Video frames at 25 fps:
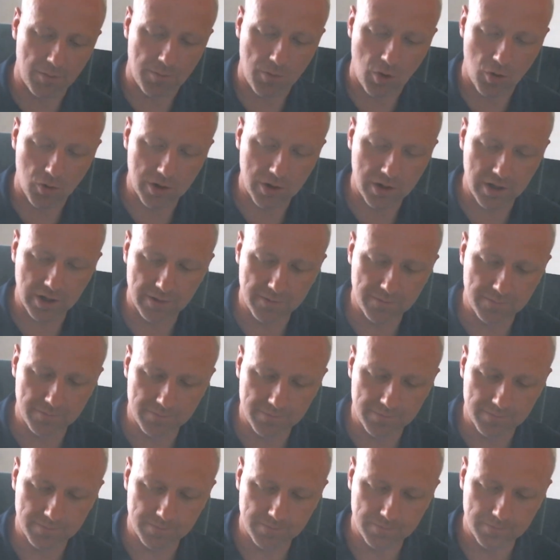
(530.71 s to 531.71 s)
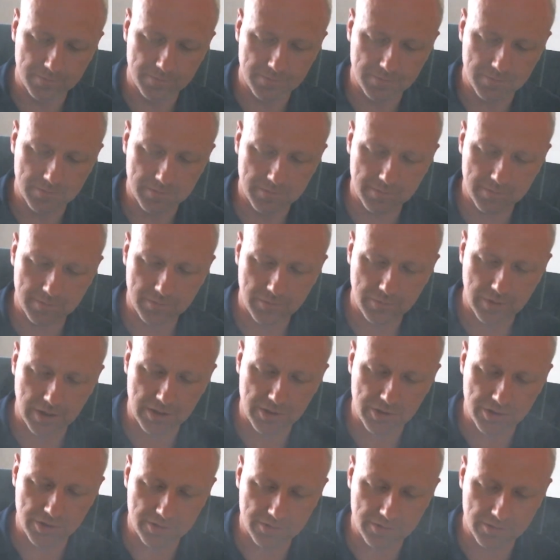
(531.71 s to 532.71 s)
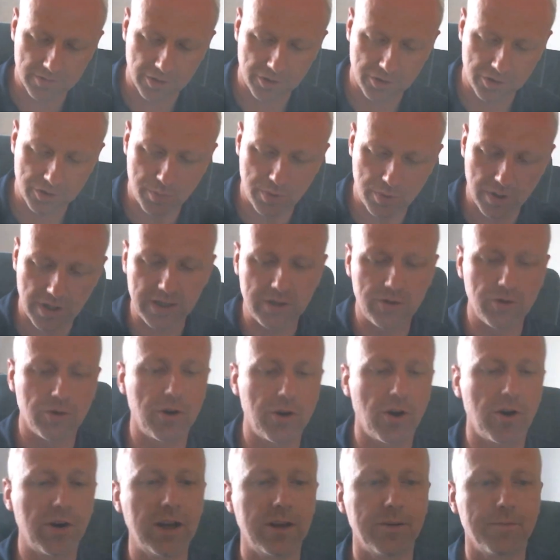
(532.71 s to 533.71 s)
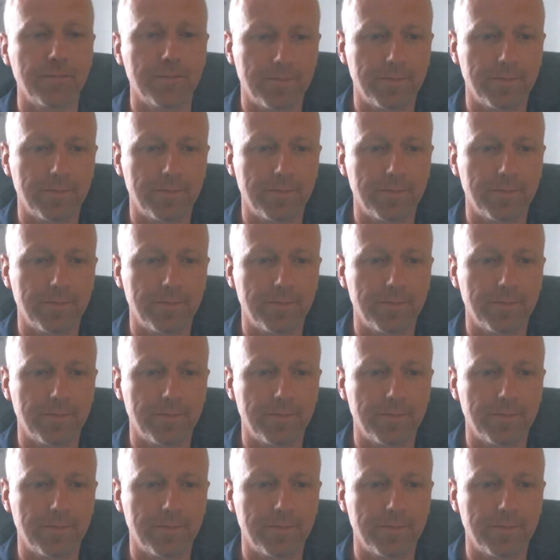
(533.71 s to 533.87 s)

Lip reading: Monk, which looks pretty good on it.